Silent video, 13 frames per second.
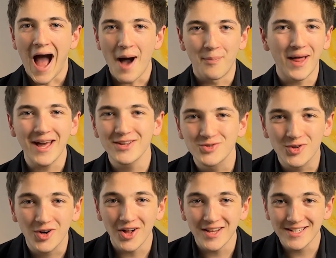Applying to
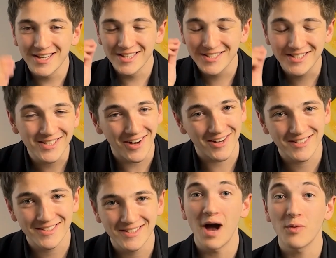college
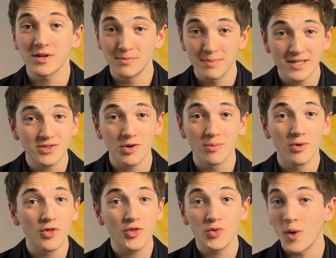sucks. I was
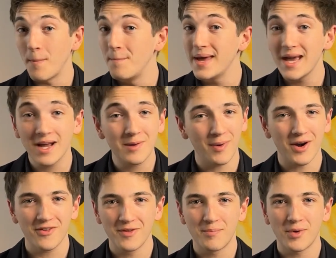miserable through a big
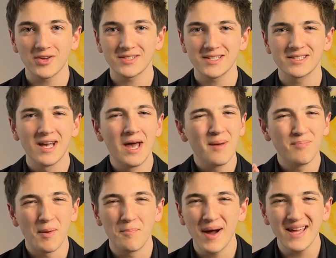part of the process,
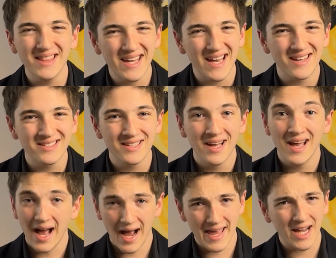but by the end,
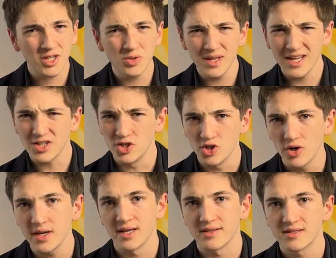I actually
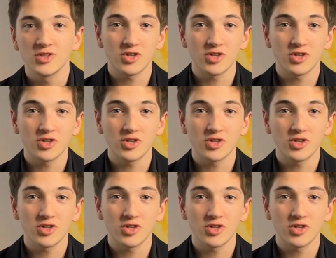enjoyed it.